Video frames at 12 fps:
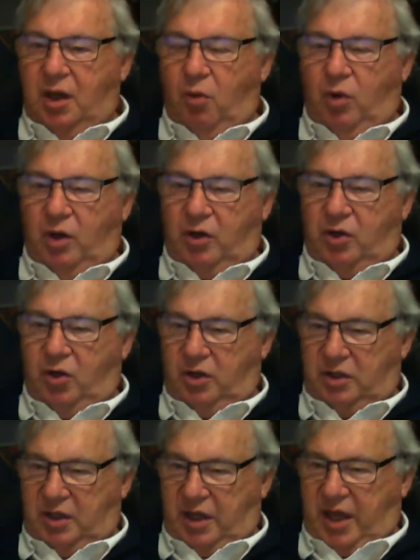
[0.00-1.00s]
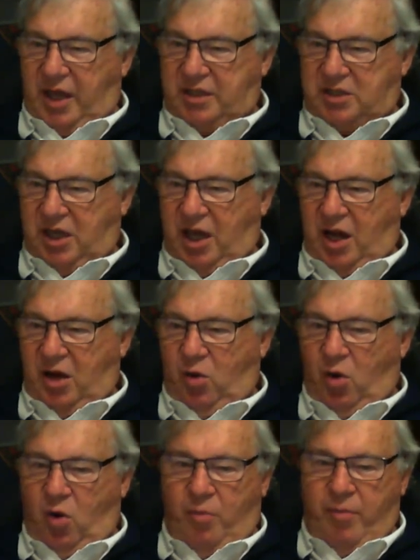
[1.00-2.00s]
Will it hurt SEO
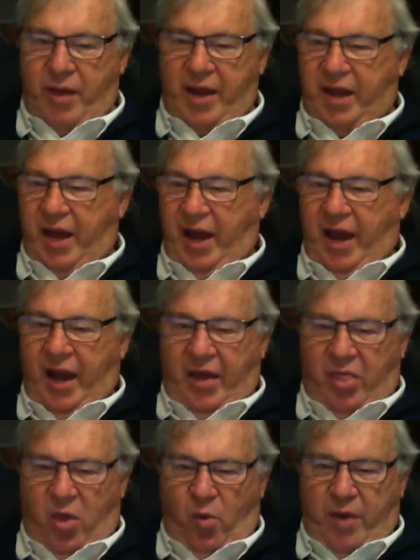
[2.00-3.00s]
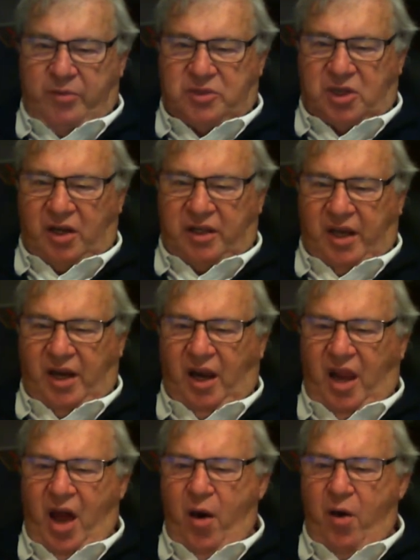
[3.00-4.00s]
or make the website get a
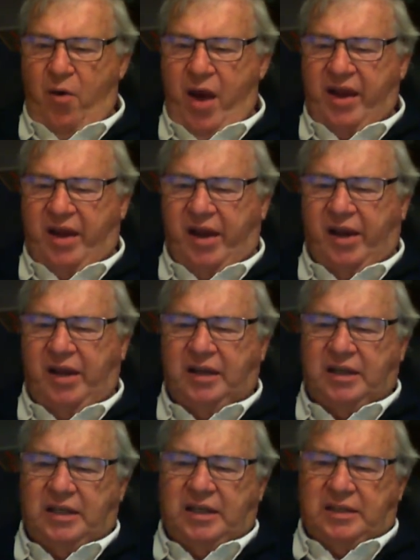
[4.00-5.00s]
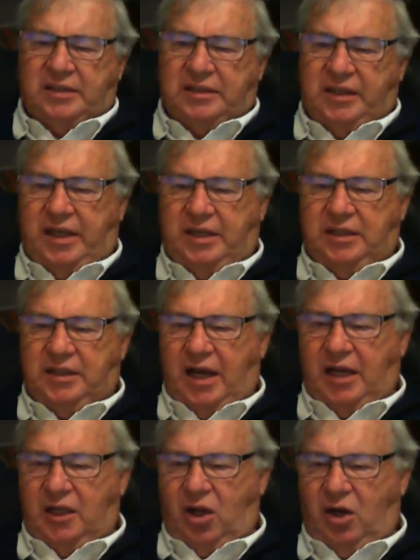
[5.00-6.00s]
lower ranking in
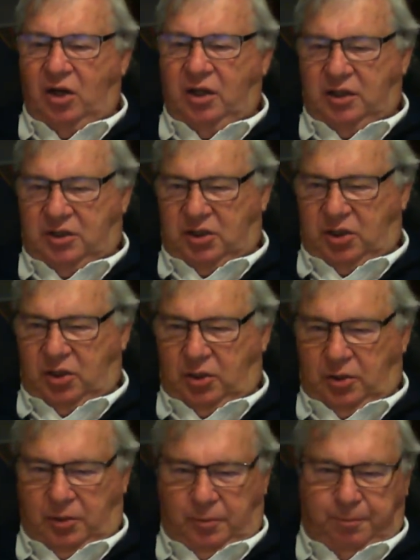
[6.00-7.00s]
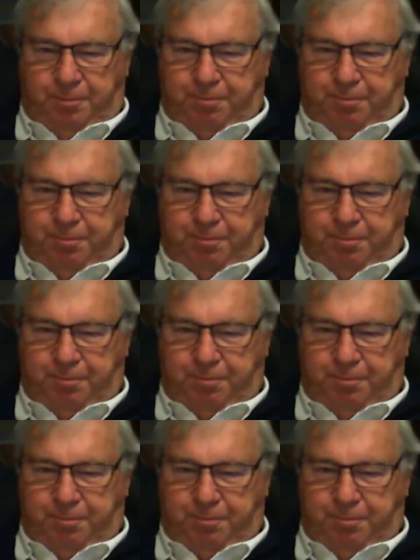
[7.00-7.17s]
a longer term?